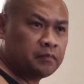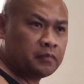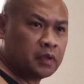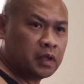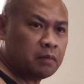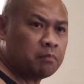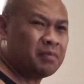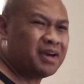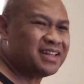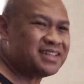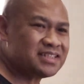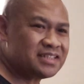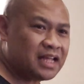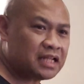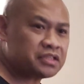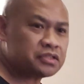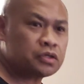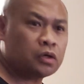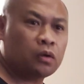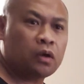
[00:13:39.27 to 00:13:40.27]
Yeah, but it's
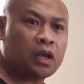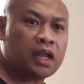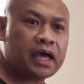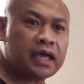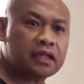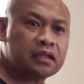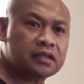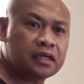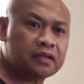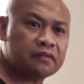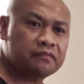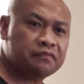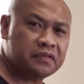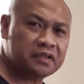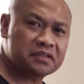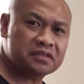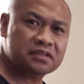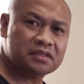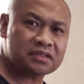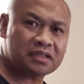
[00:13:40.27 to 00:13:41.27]
not so light that it
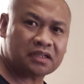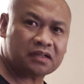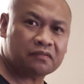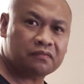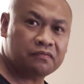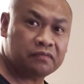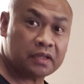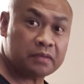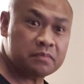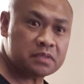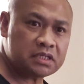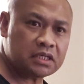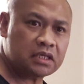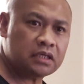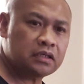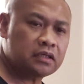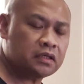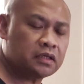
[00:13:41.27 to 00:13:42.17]
feels flimsy,